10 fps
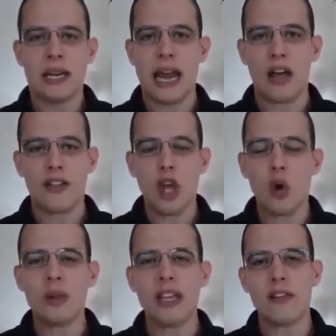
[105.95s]
Now, the
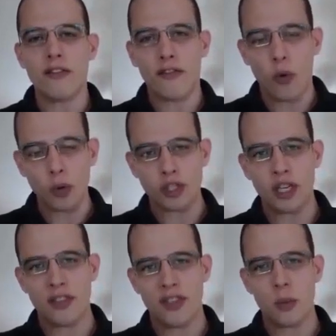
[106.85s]
only
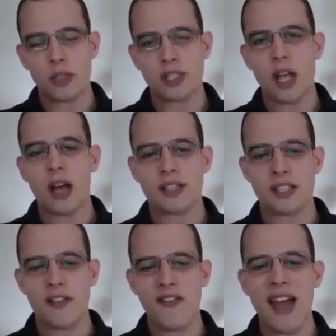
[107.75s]
unfortunate thing with stocks
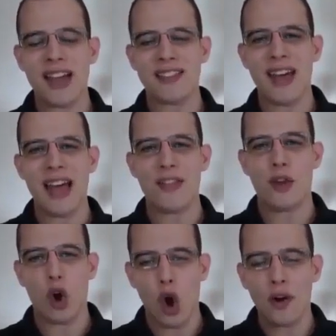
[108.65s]
is the fact that
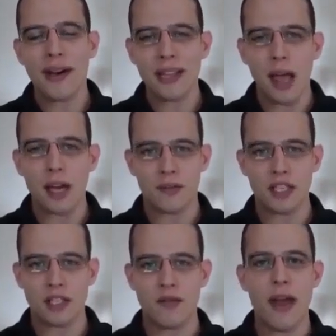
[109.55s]
there are a lot of
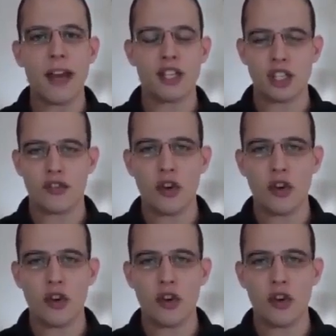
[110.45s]
disadvantages.